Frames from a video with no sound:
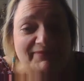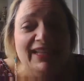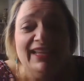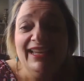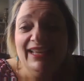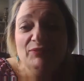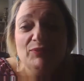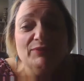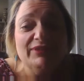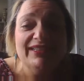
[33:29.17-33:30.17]
and
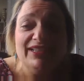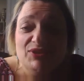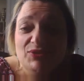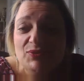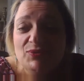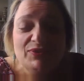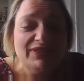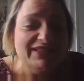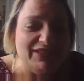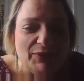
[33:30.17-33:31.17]
we will get you
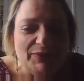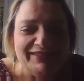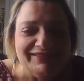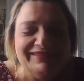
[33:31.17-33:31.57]
going